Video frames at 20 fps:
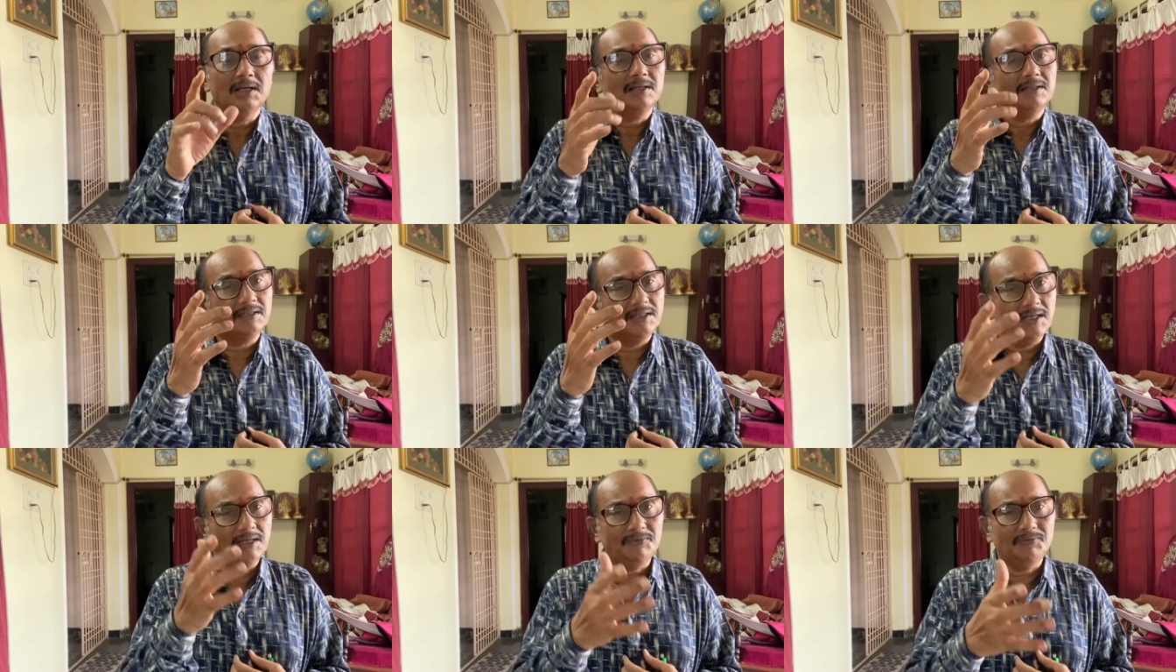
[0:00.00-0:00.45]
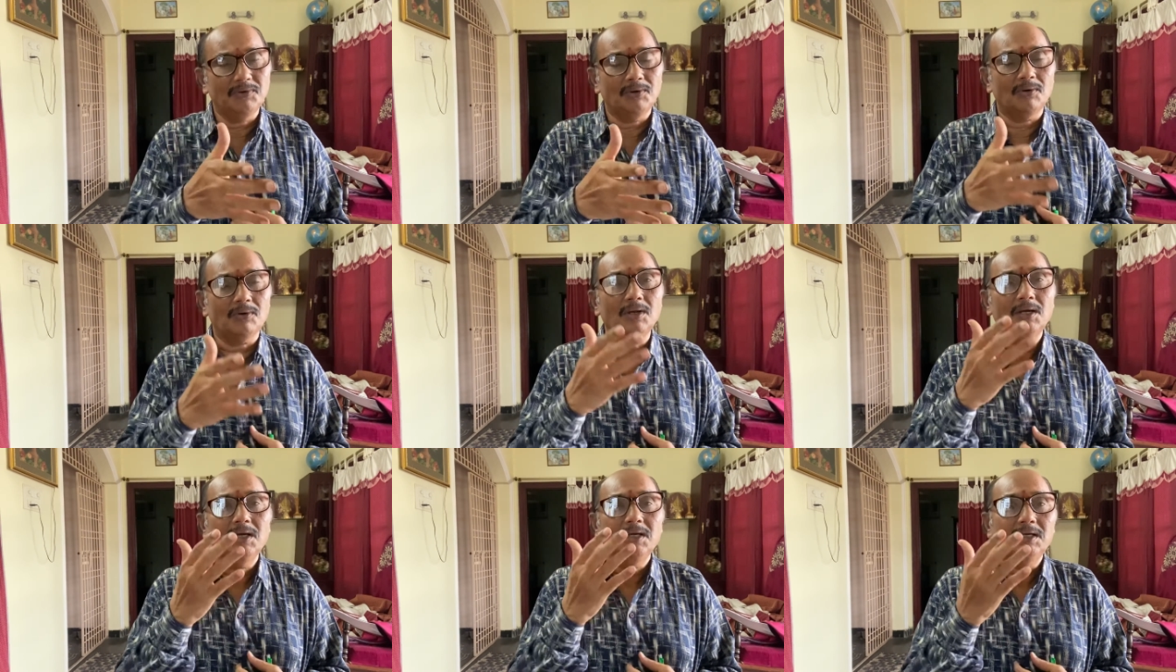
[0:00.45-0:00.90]

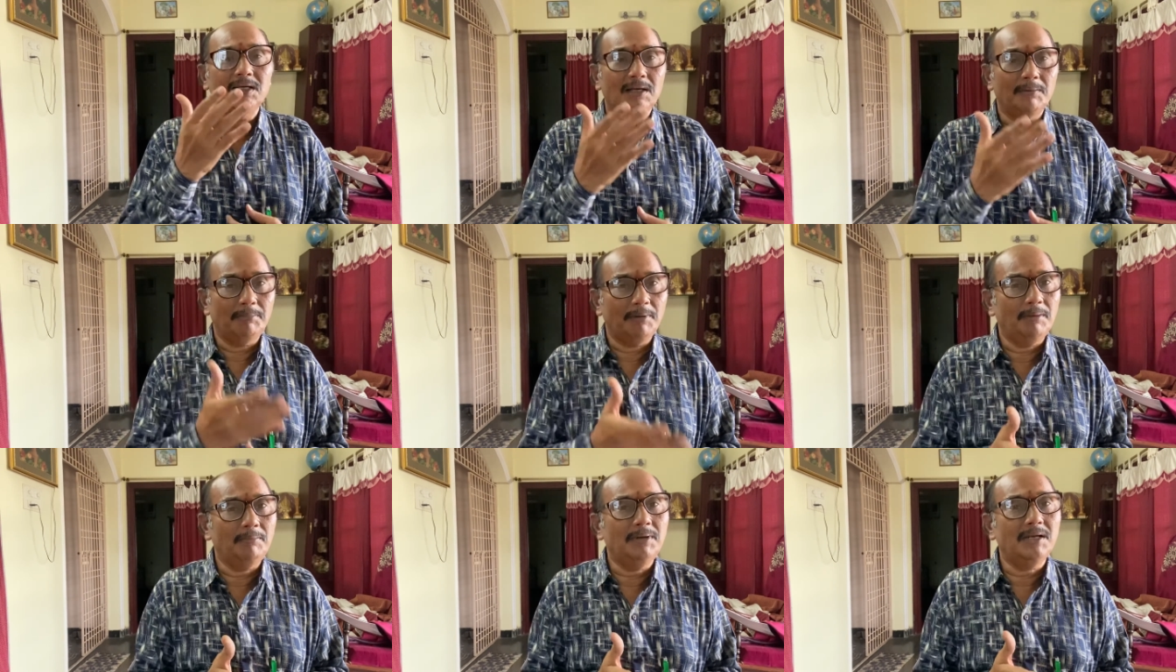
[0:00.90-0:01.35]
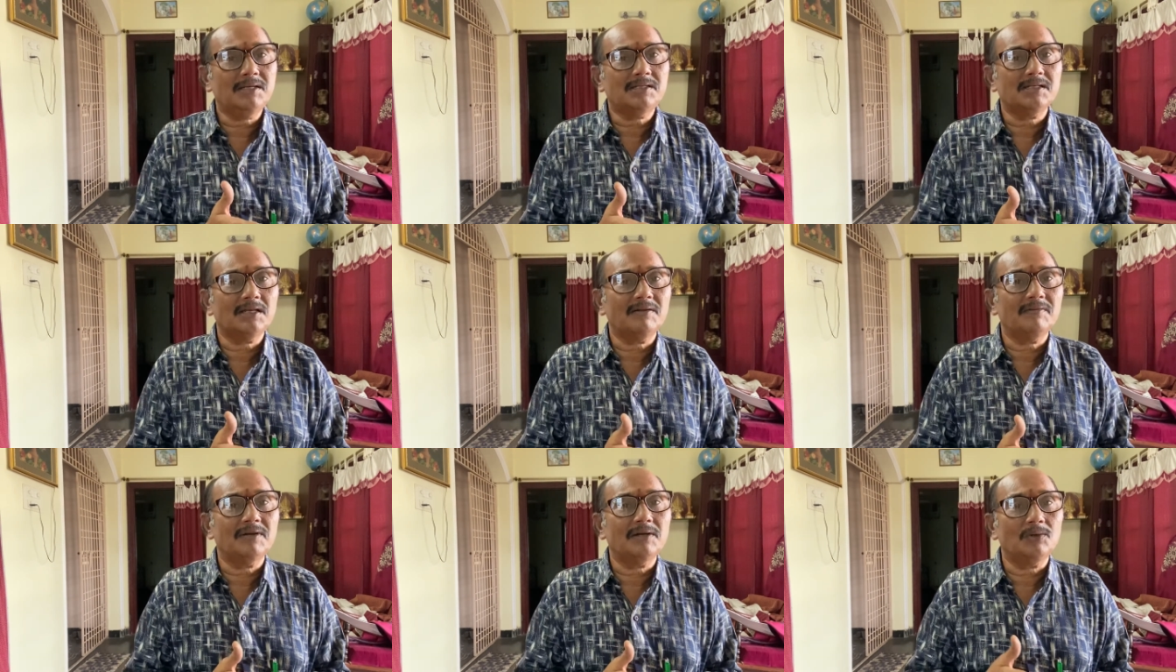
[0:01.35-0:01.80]
Therefore, a public
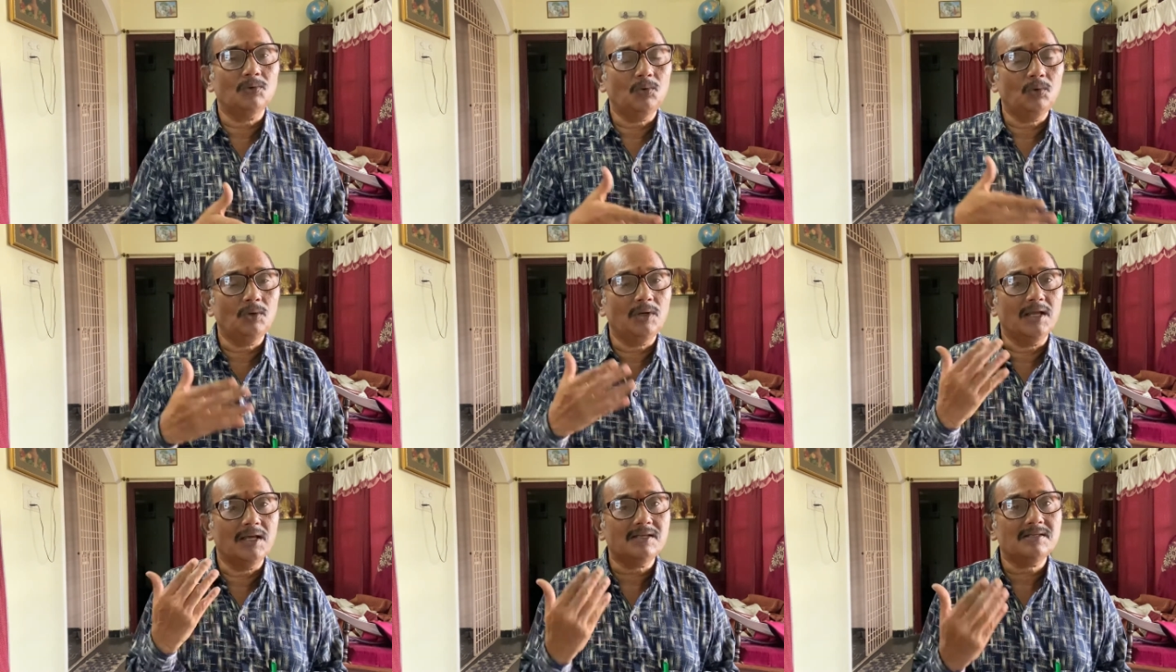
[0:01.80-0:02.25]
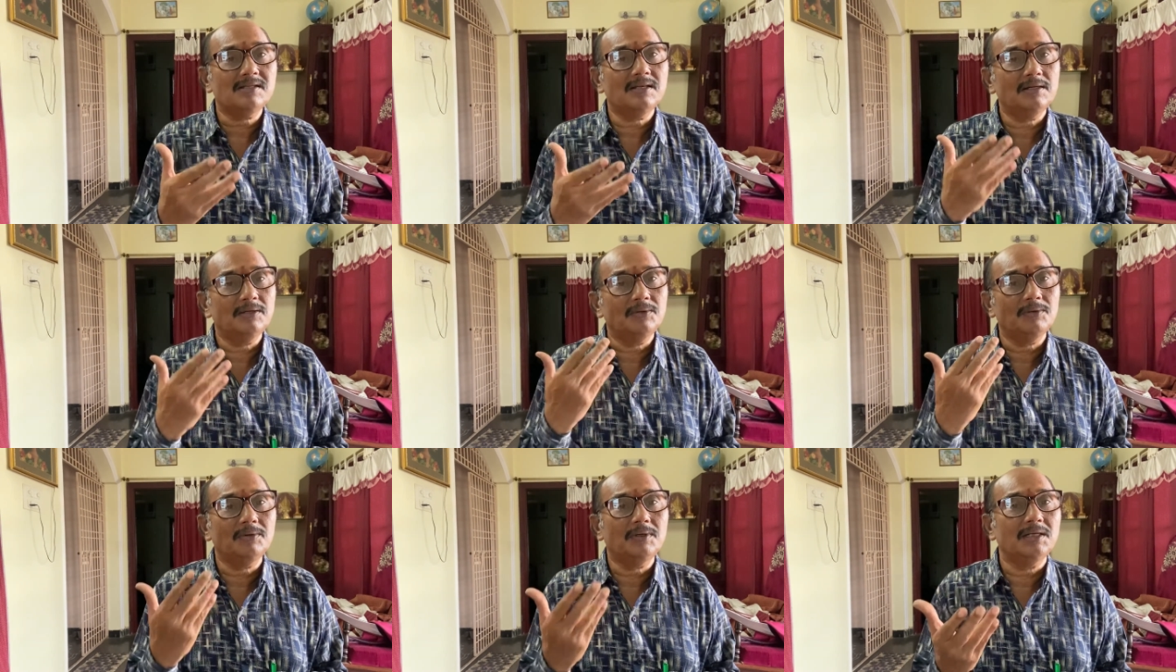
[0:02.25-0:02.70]
servant who does the
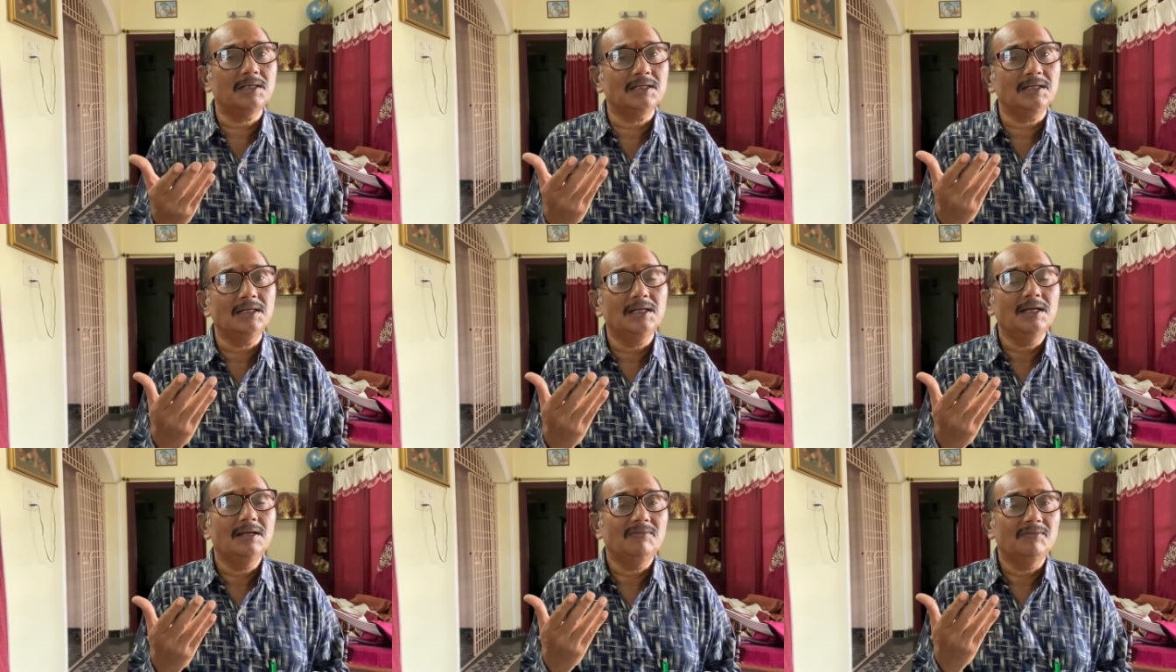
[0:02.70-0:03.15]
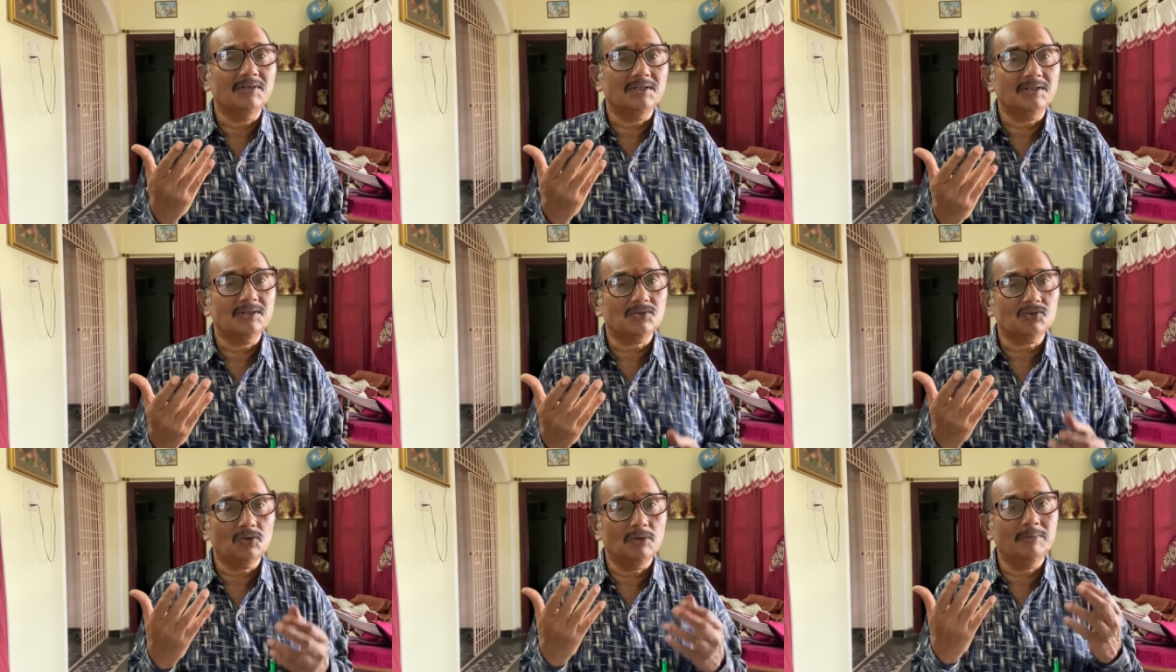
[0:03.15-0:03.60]
duty
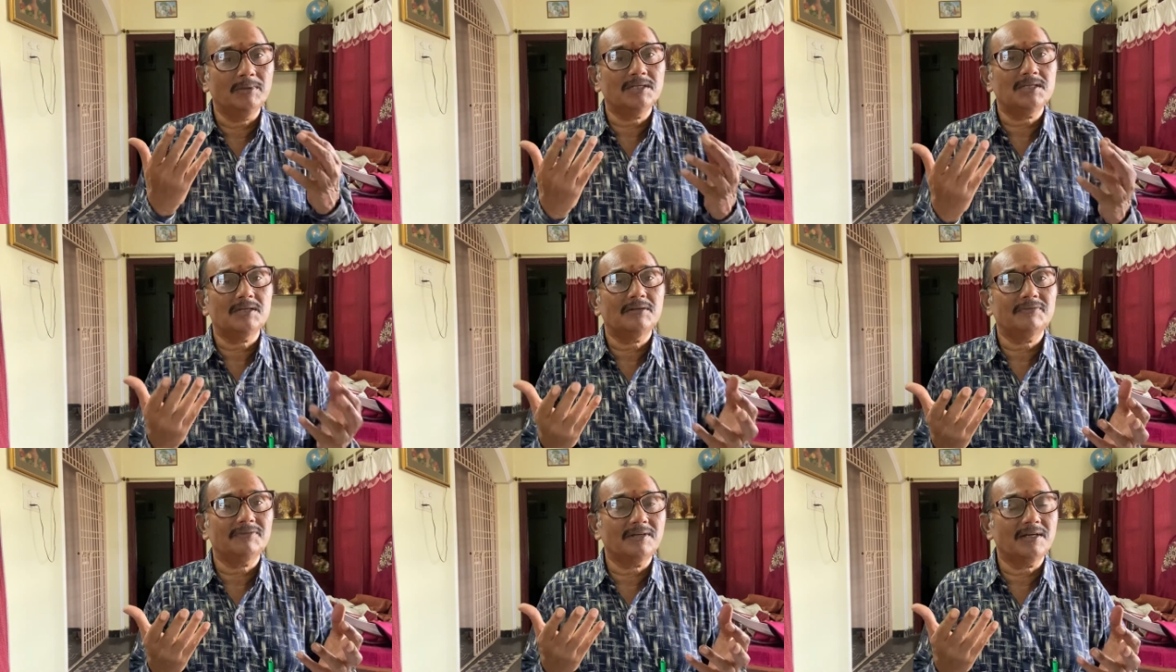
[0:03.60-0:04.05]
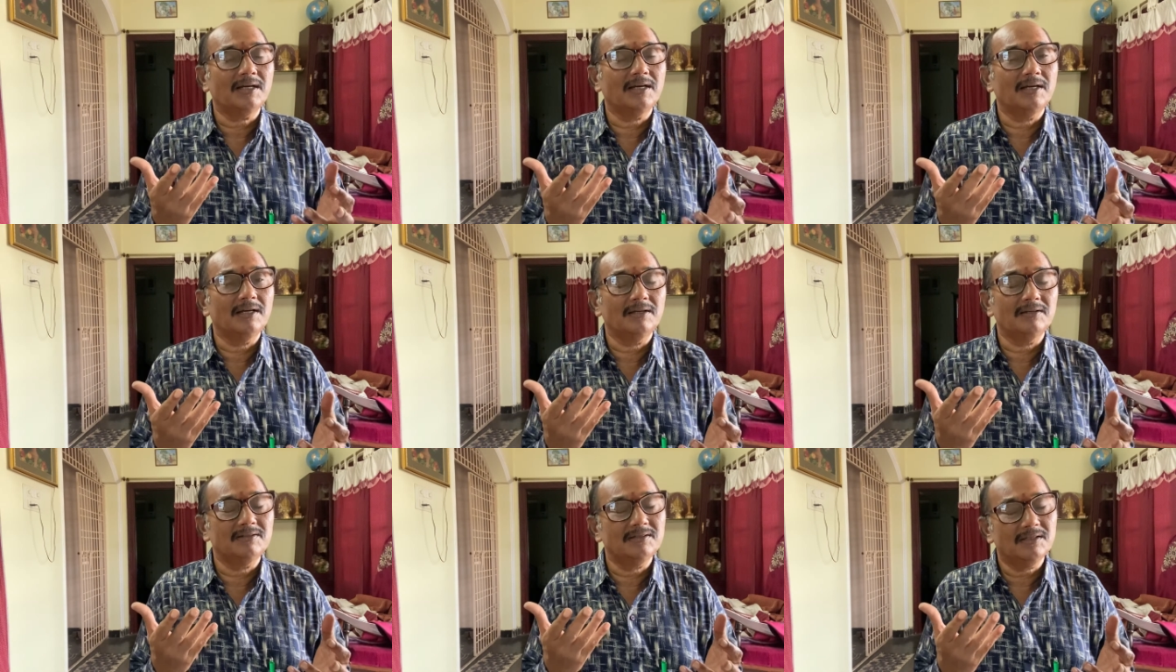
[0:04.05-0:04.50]
with so much of
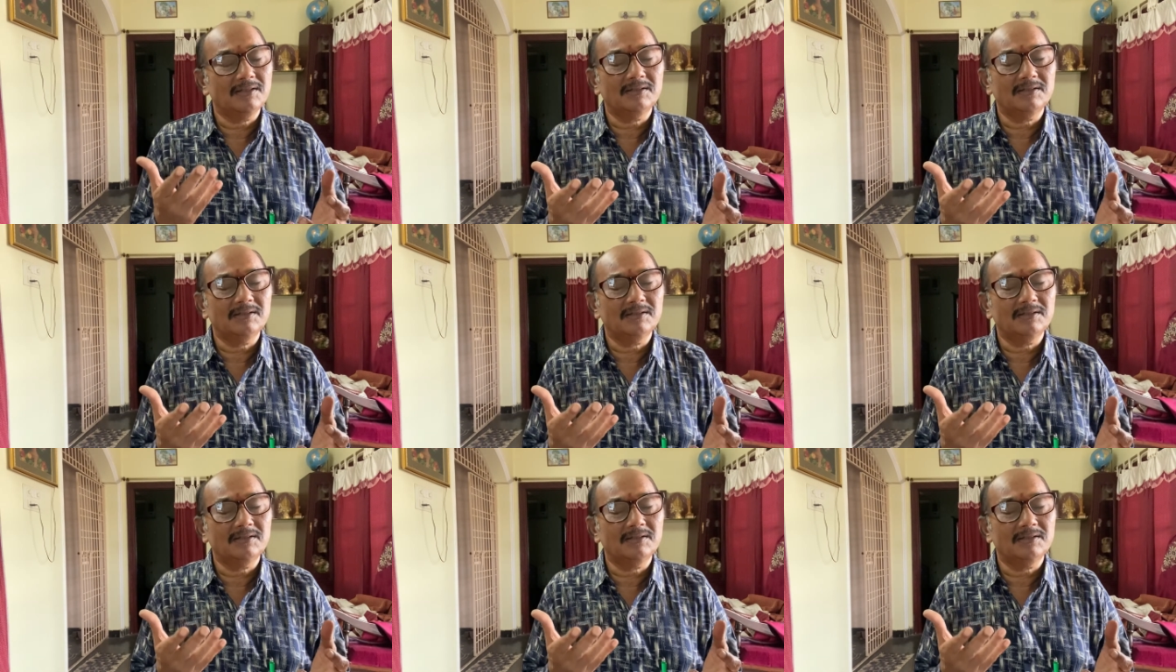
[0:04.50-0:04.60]
care,